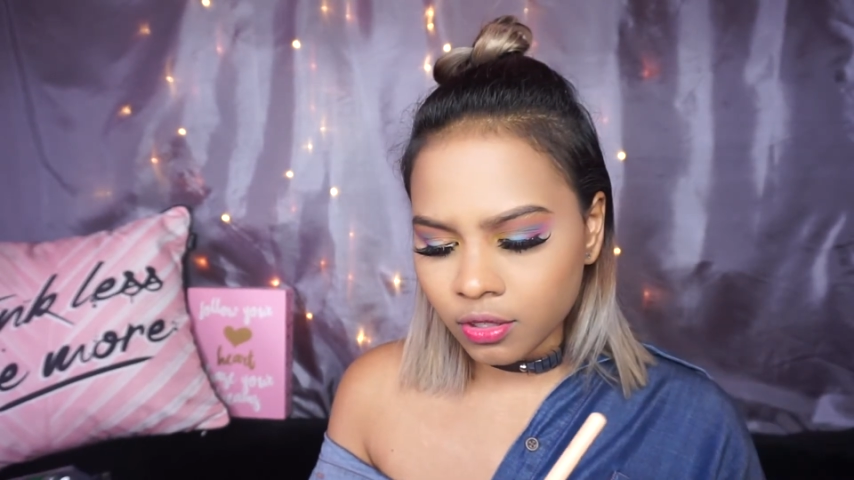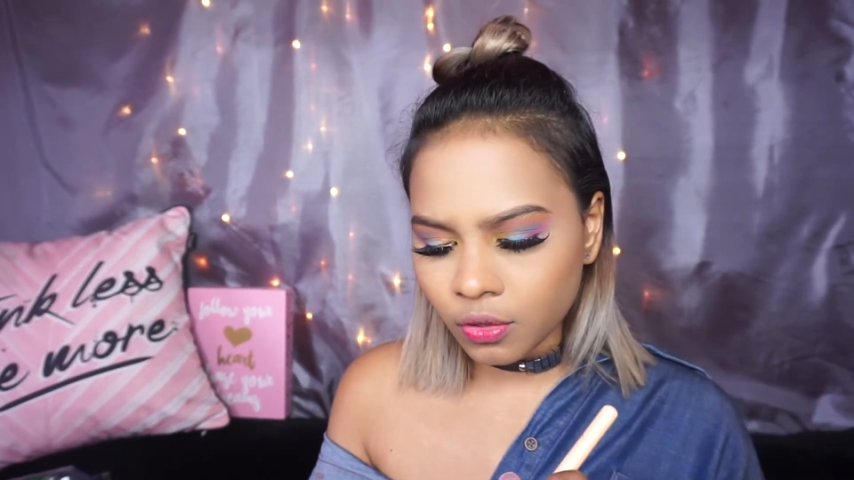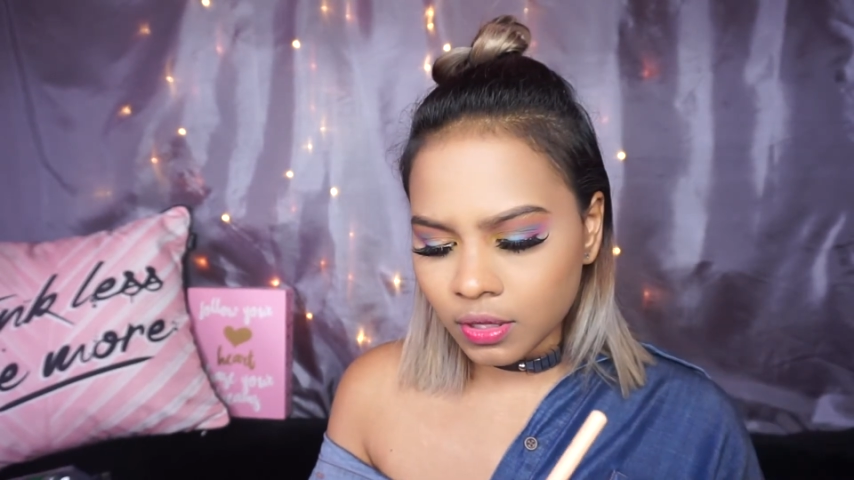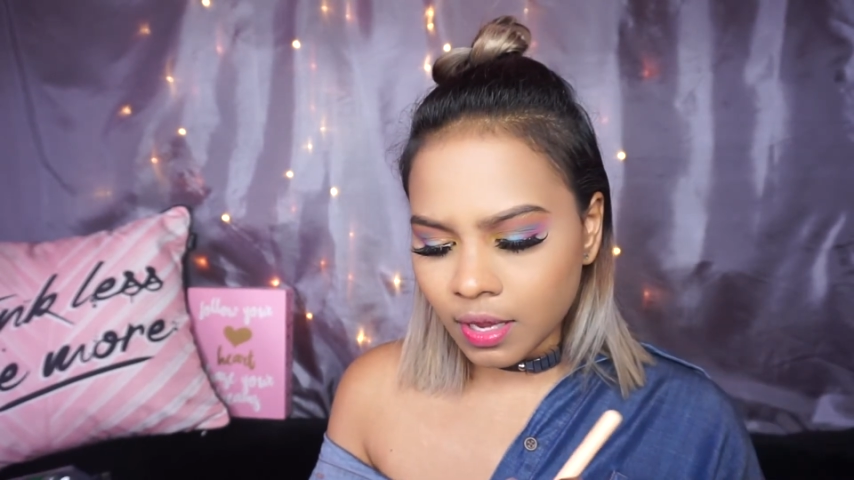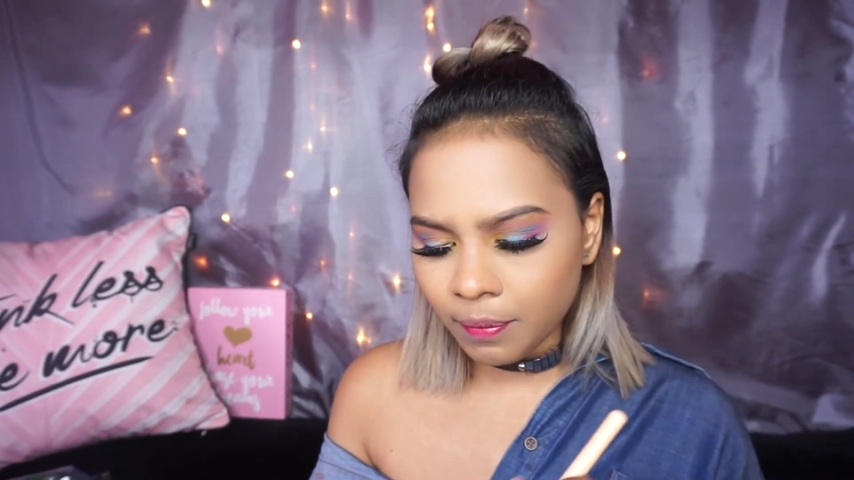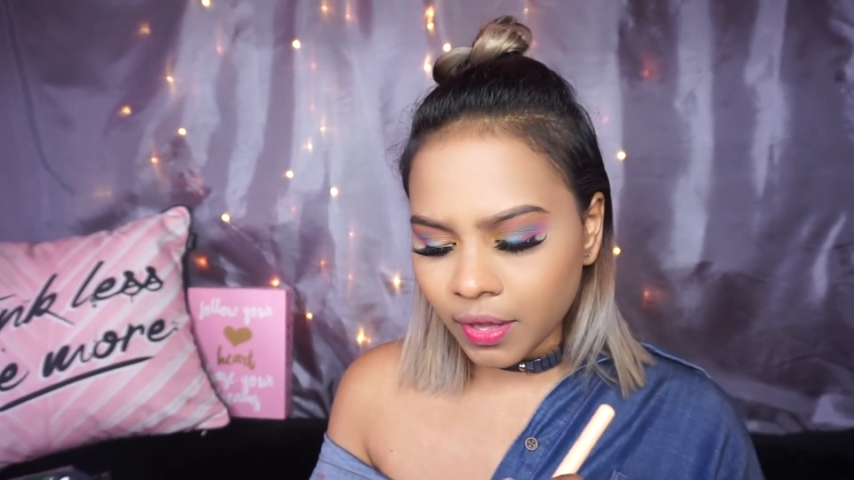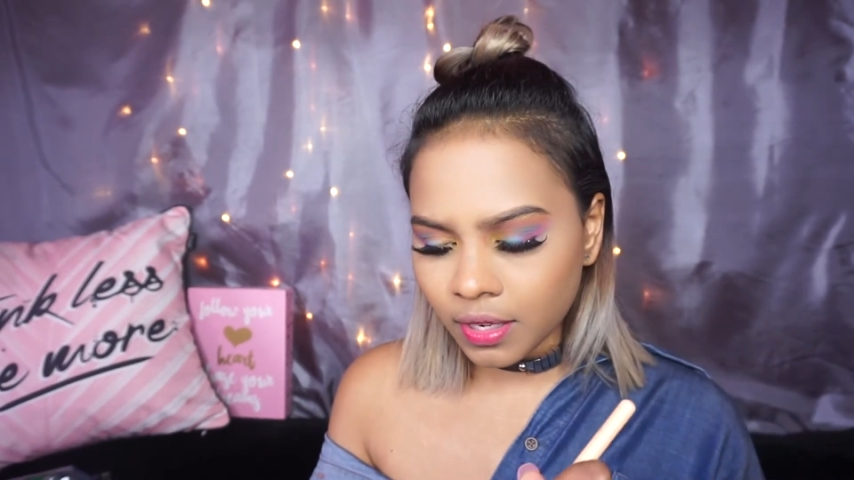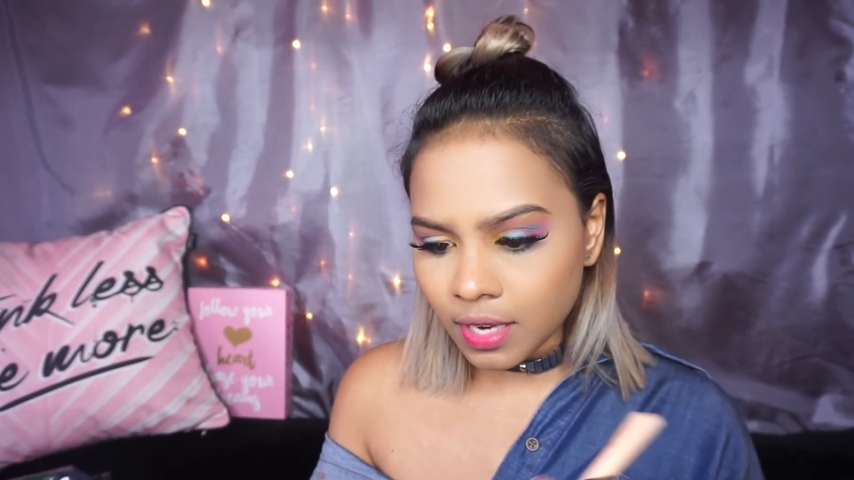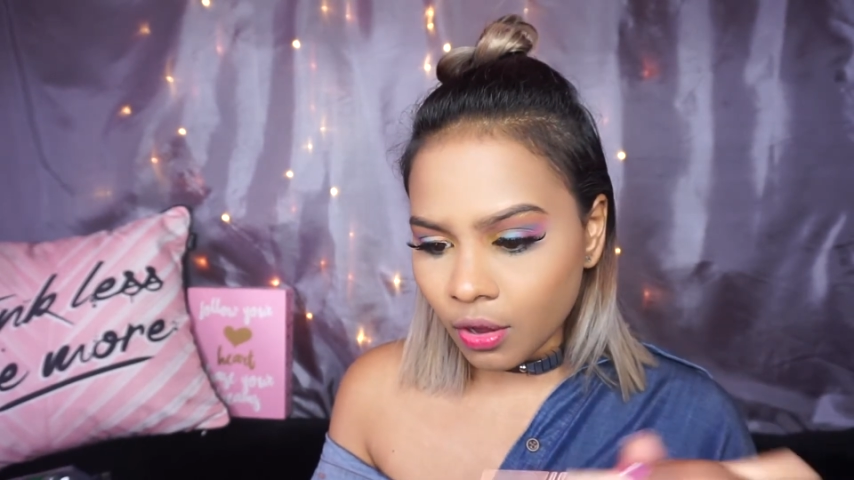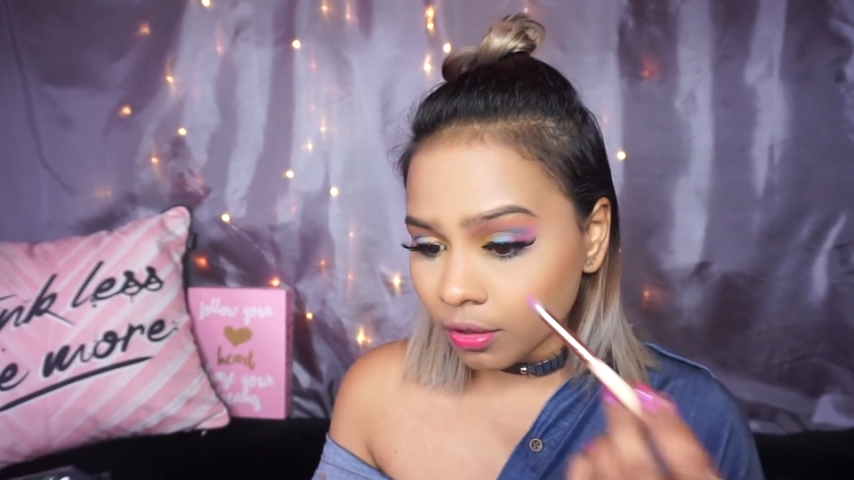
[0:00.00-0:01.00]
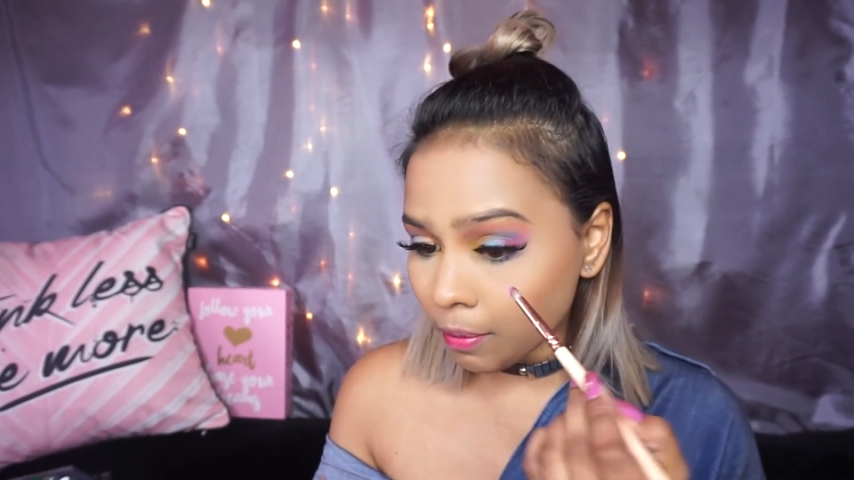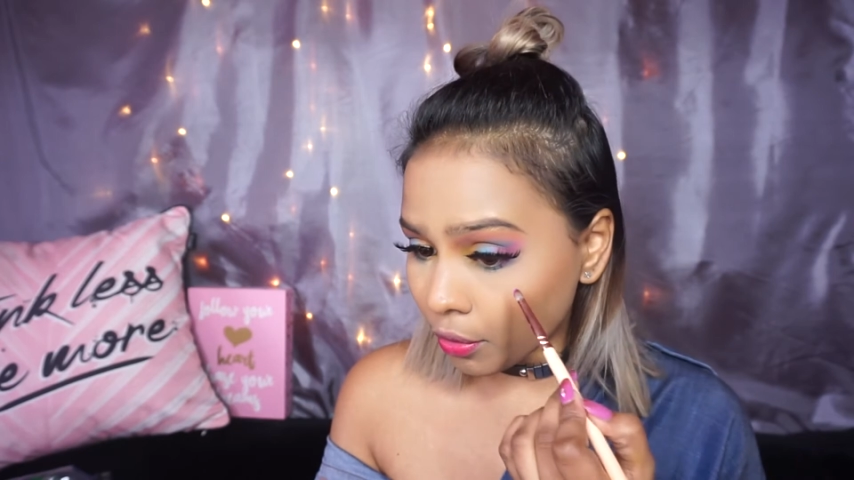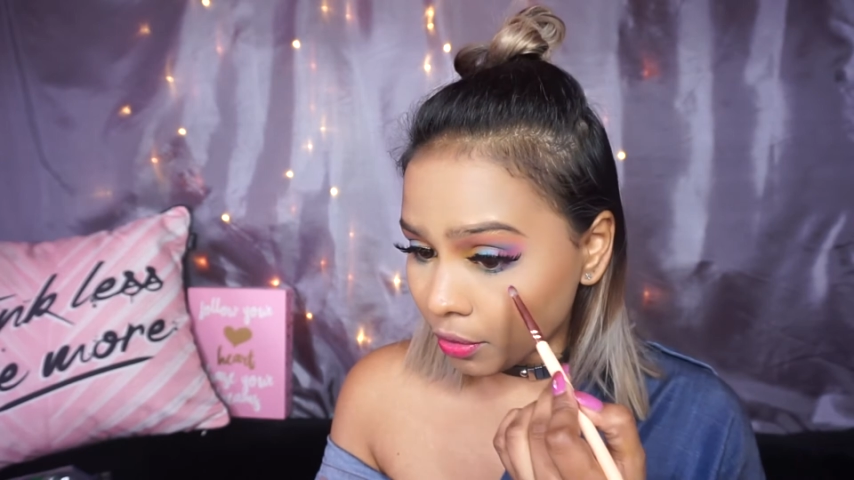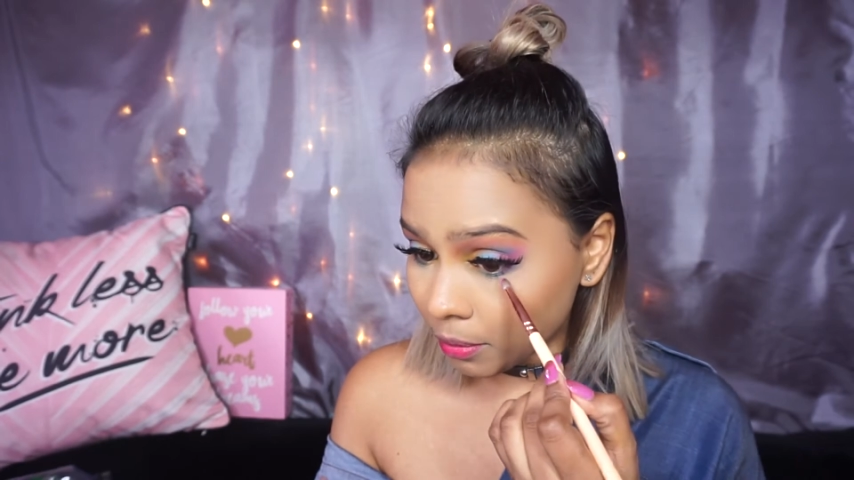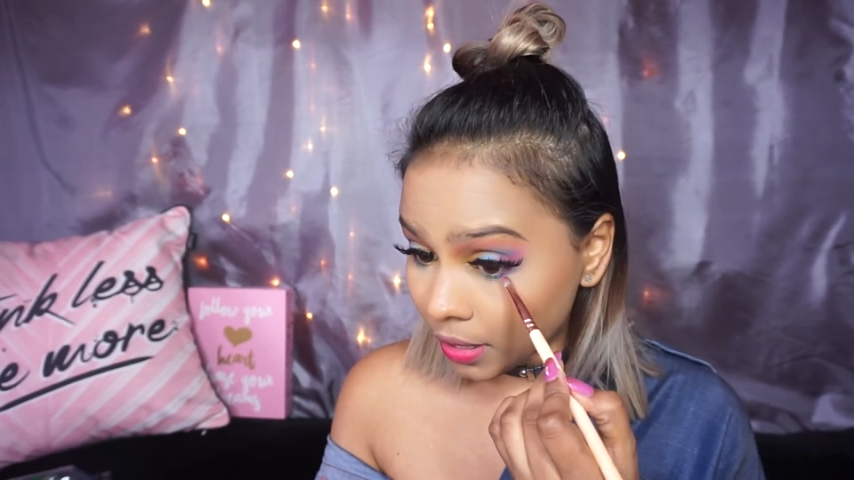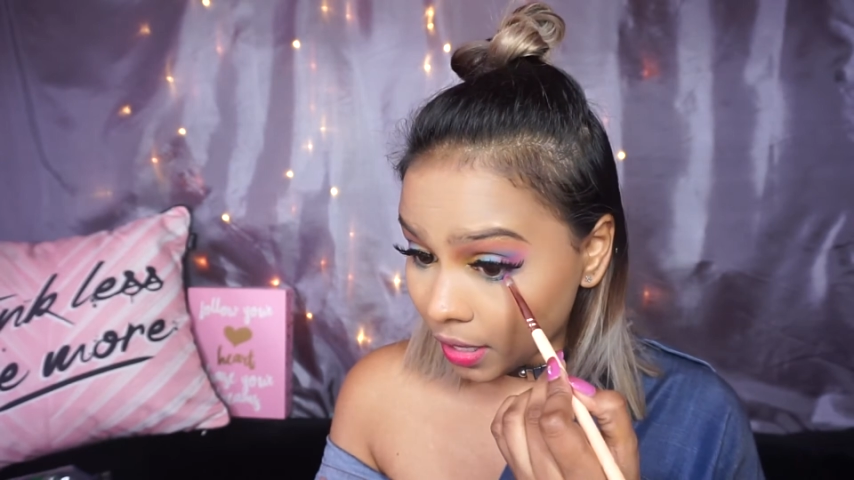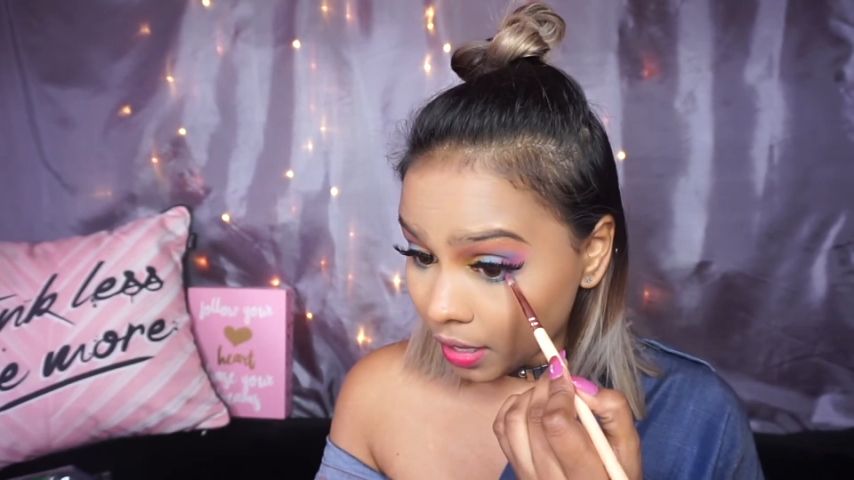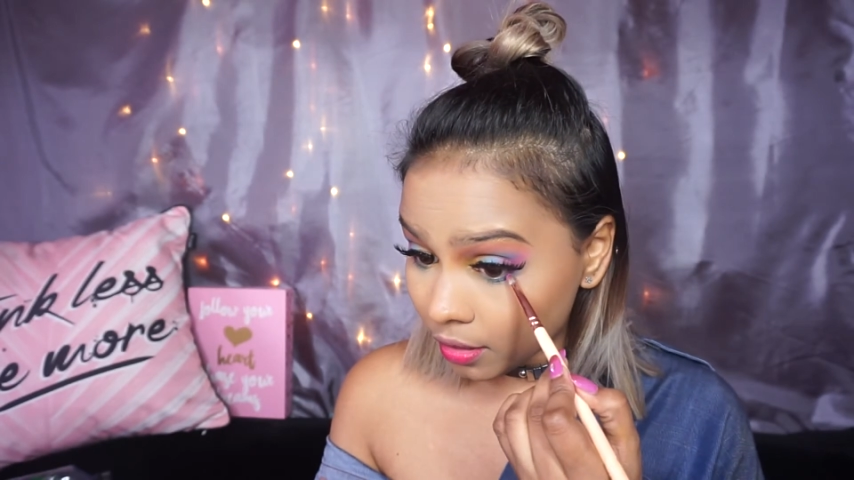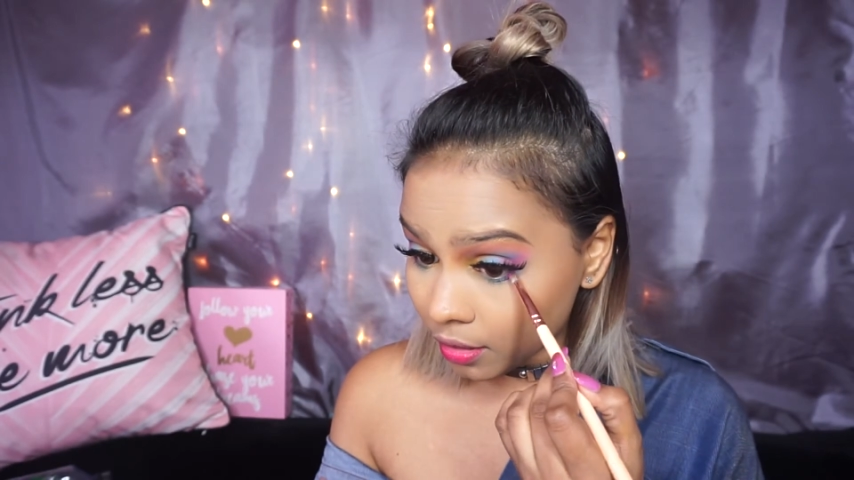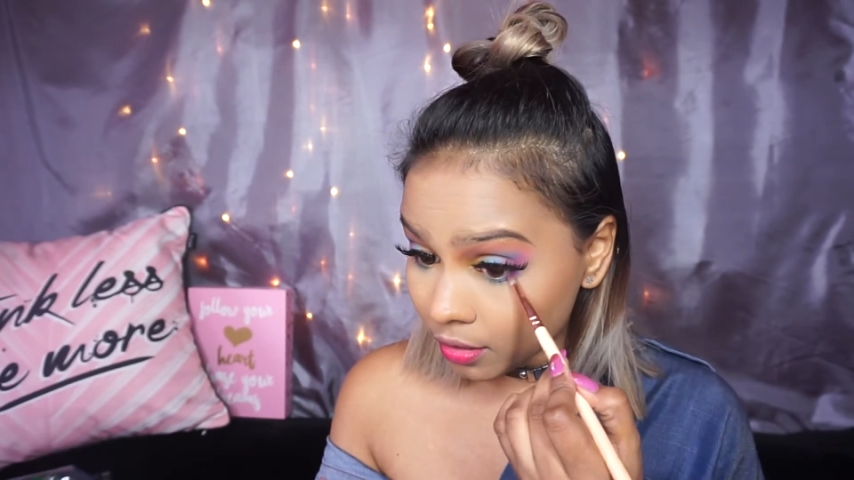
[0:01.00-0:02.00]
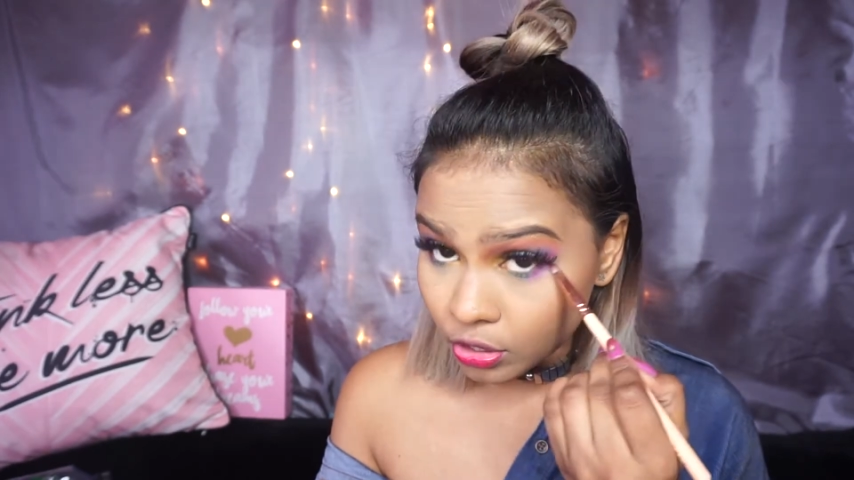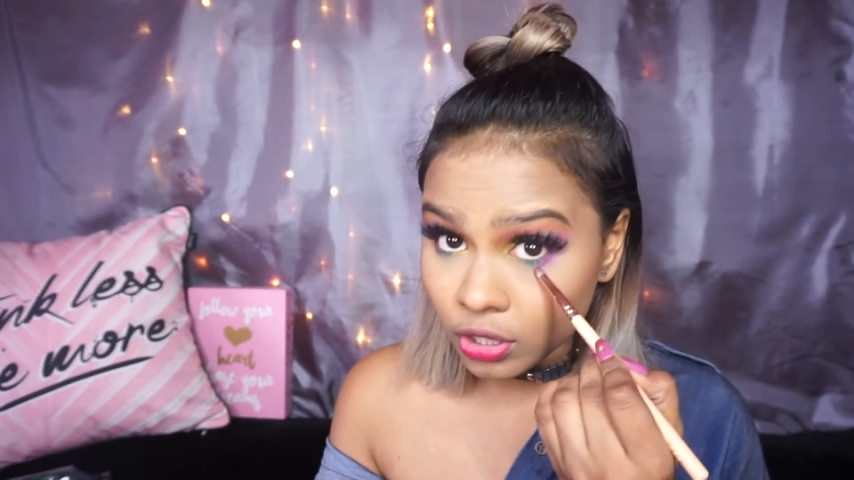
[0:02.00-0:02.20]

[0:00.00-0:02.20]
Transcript: do the same thing down the bottom again.